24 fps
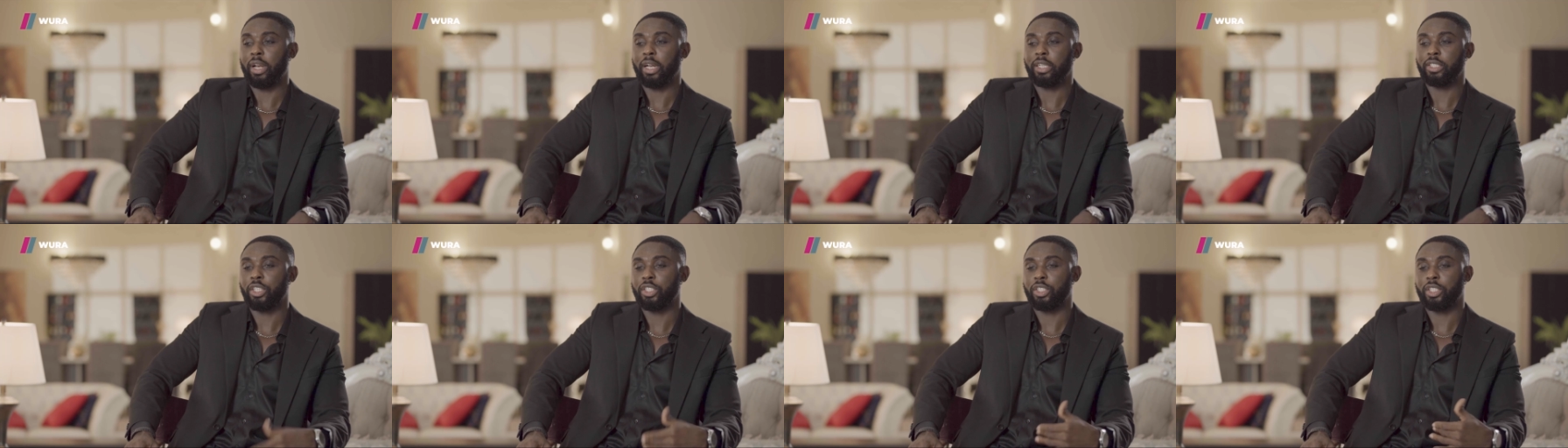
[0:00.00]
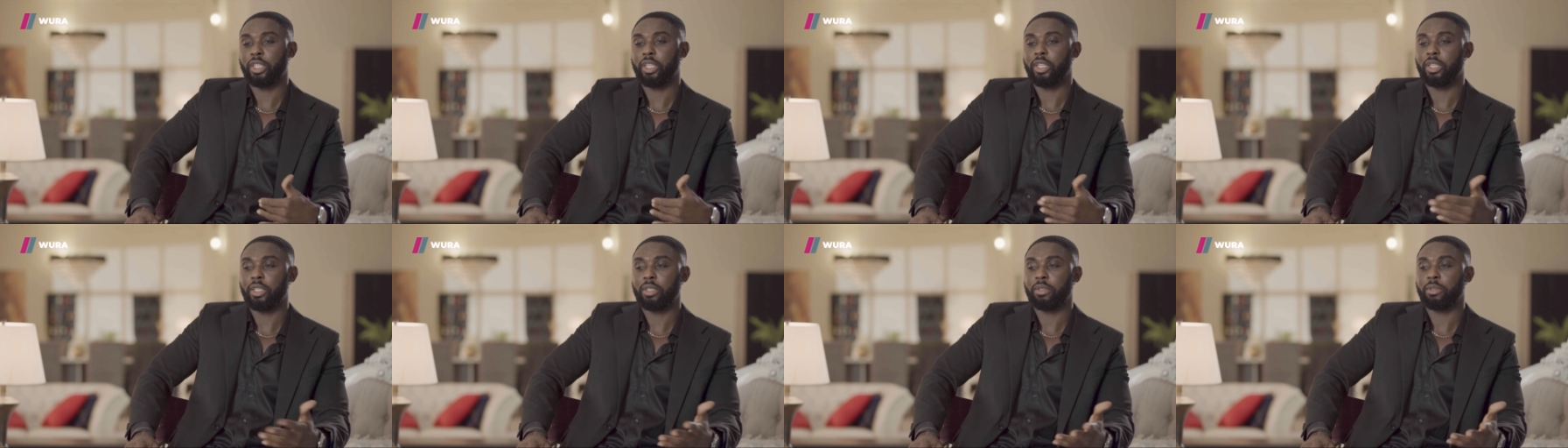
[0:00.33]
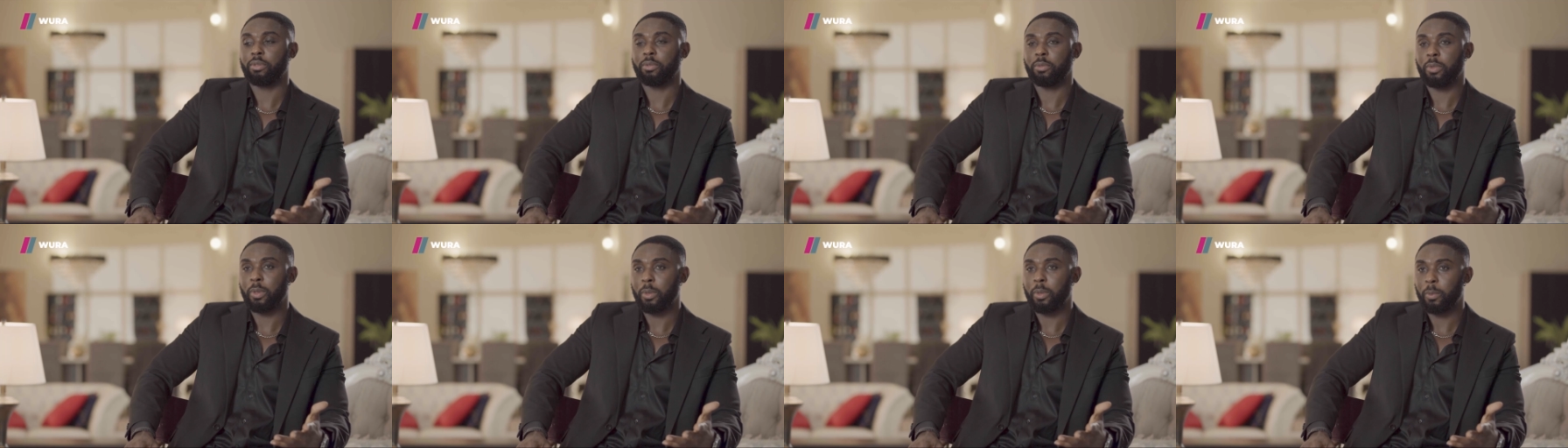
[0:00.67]
And Jeje
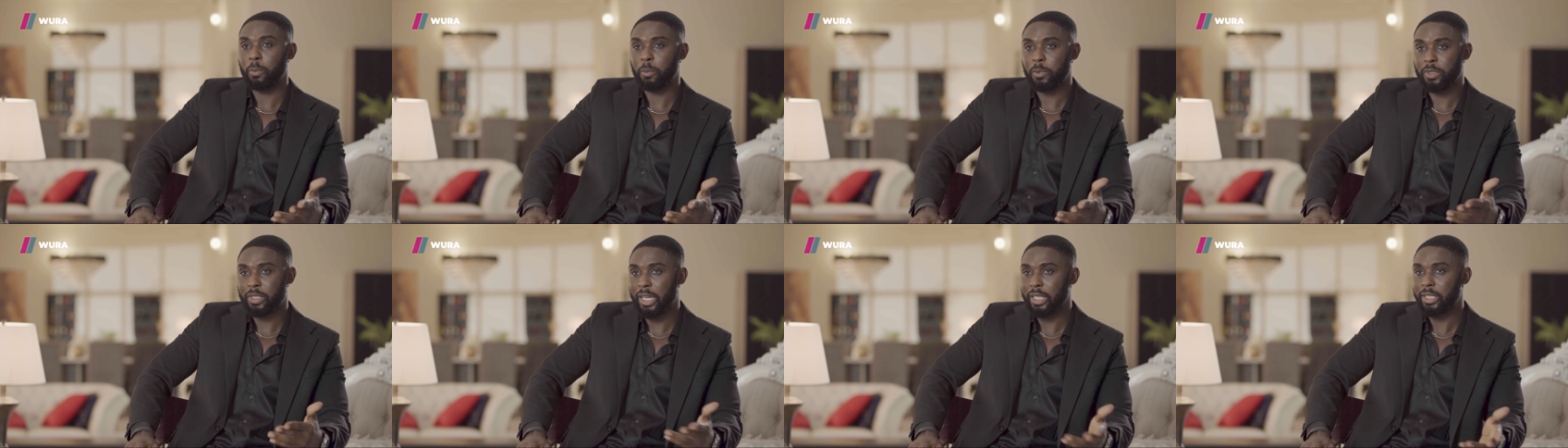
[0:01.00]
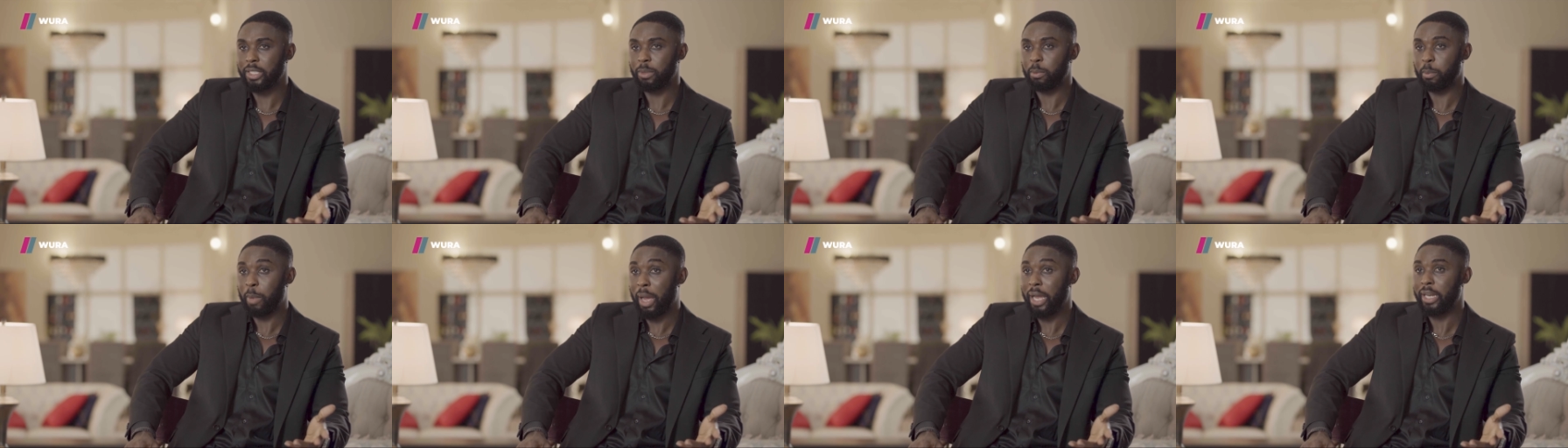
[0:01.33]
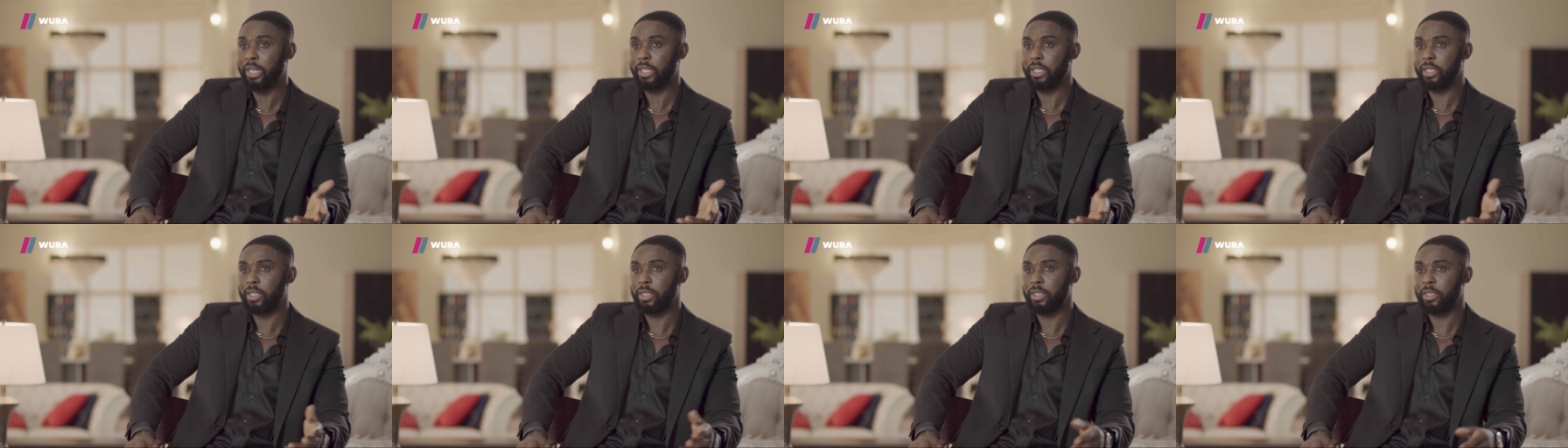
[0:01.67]
starts to
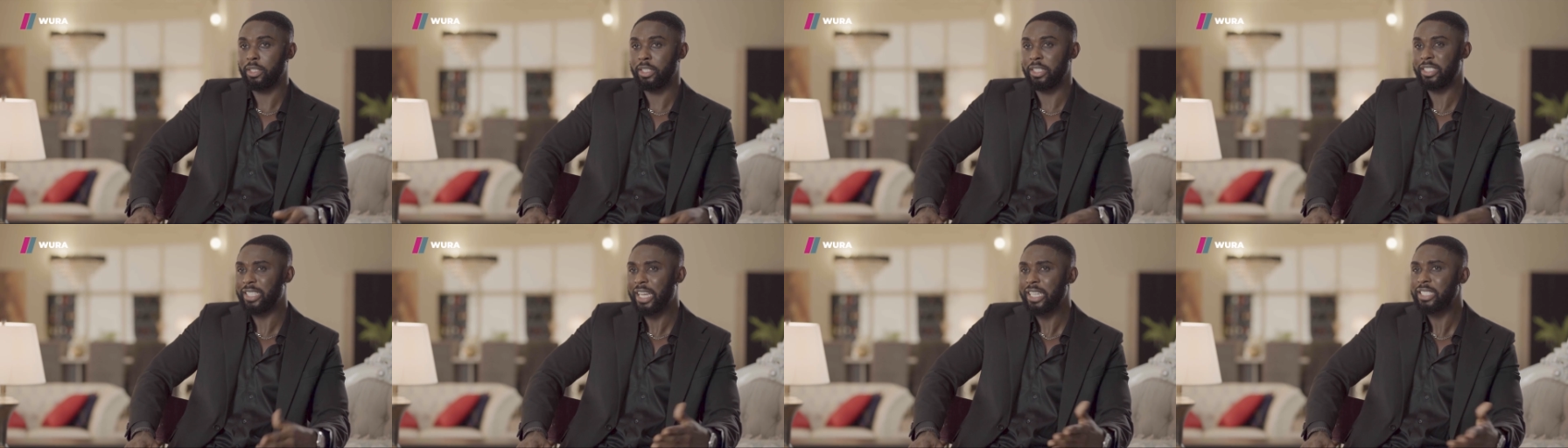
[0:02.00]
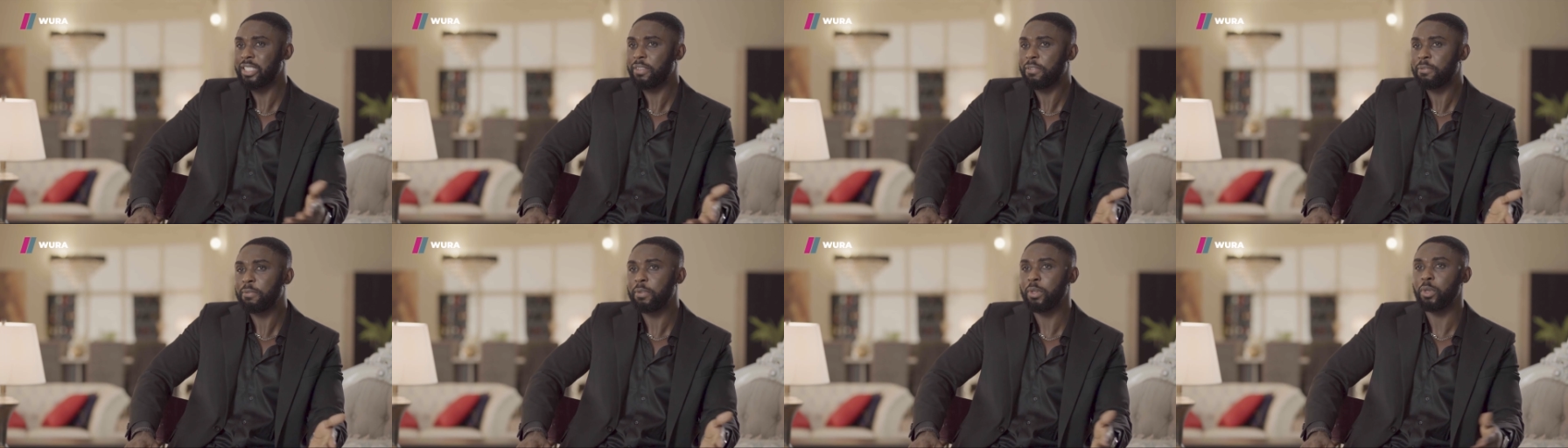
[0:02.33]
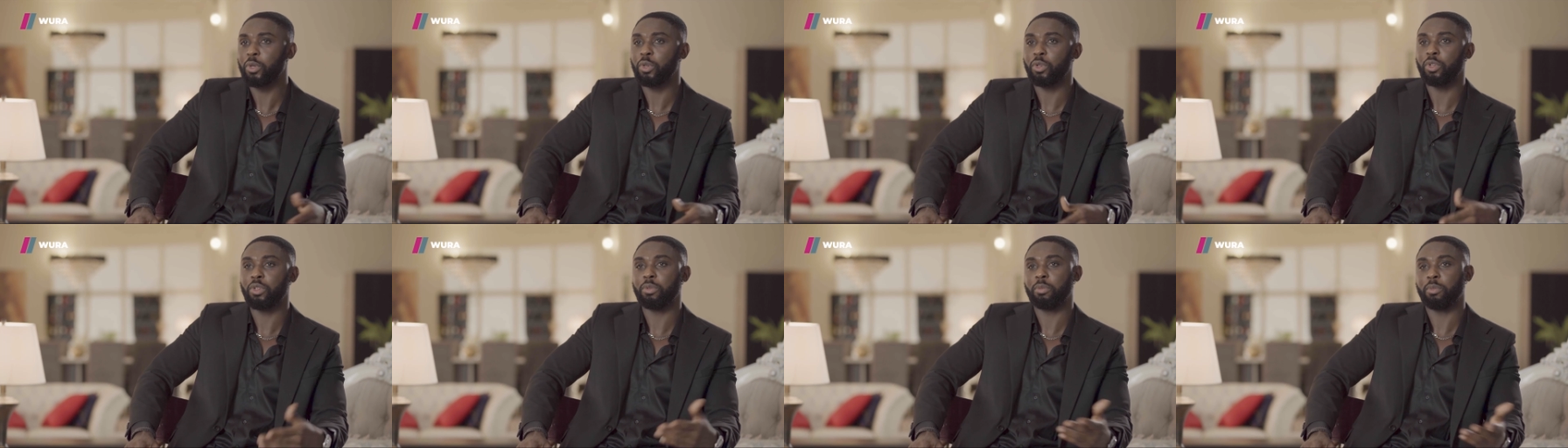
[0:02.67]
panic. He starts to
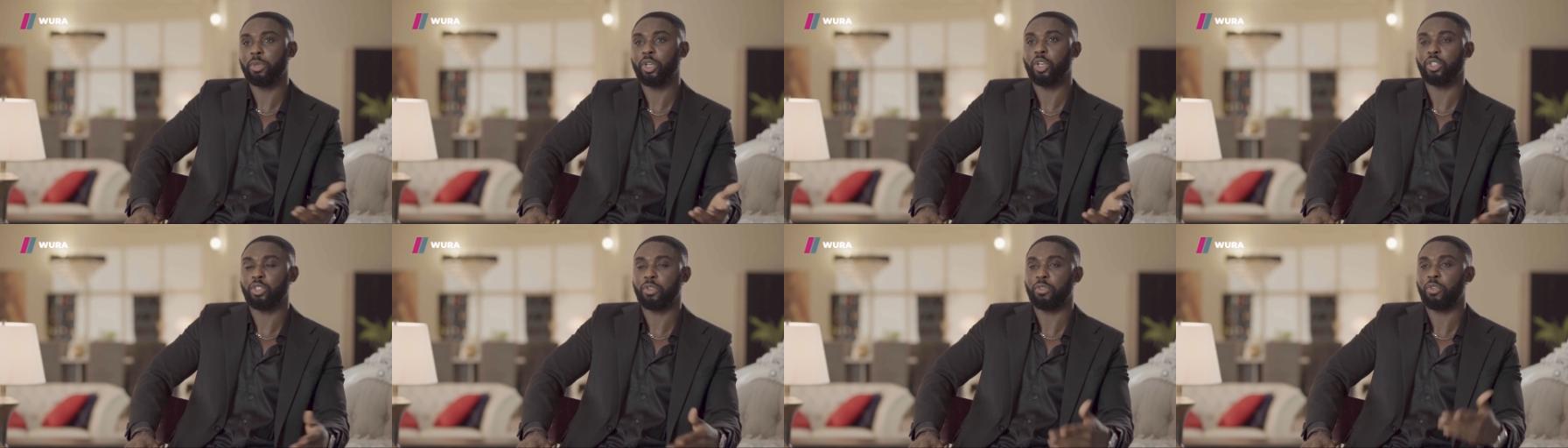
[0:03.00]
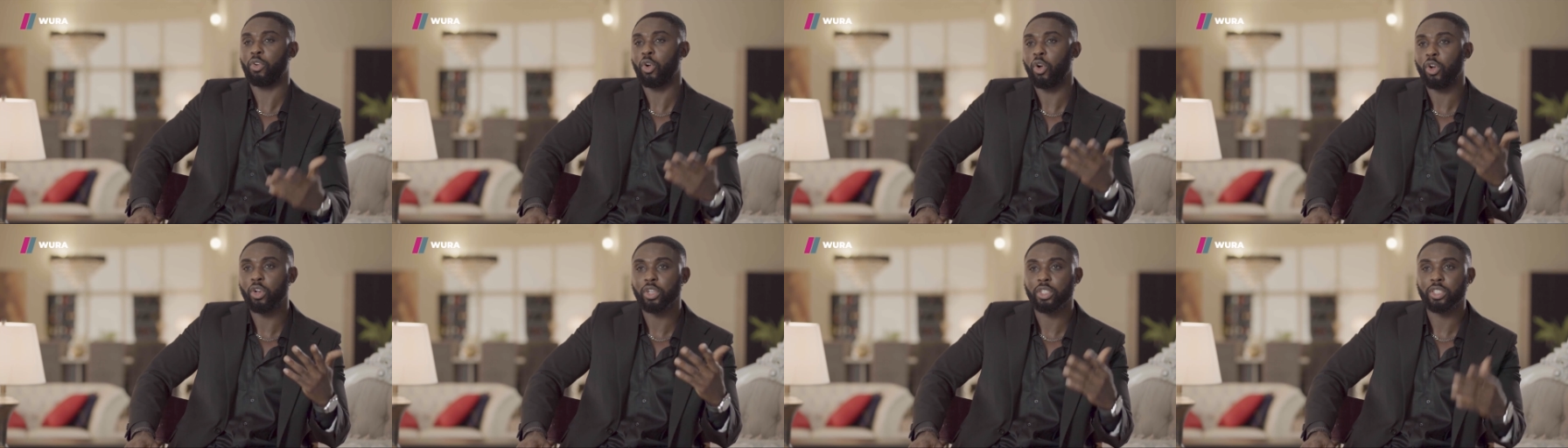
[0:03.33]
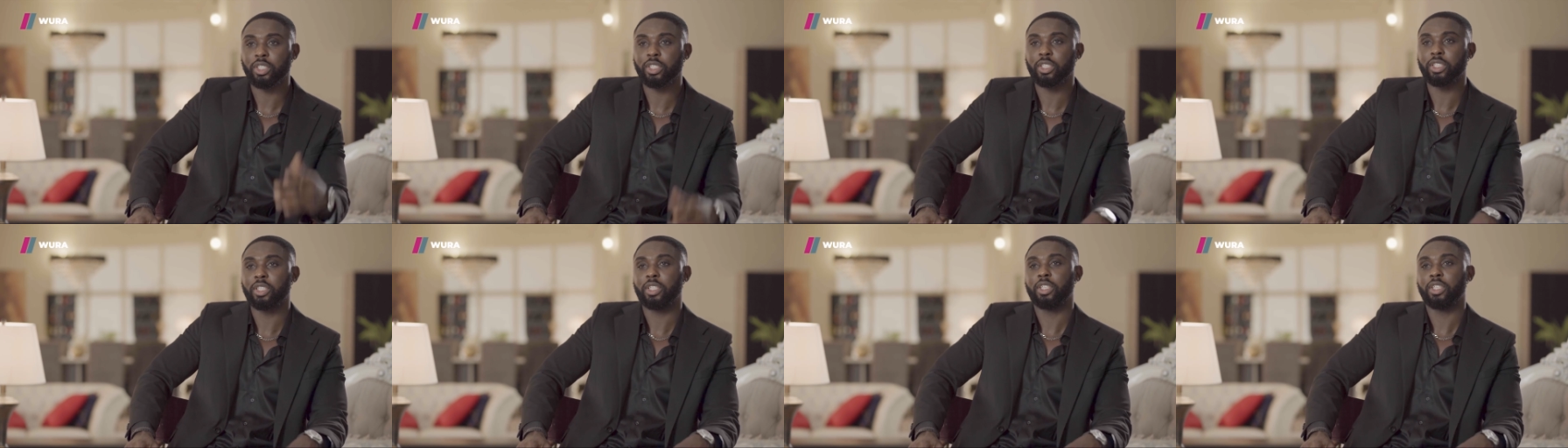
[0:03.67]
feel, because of course,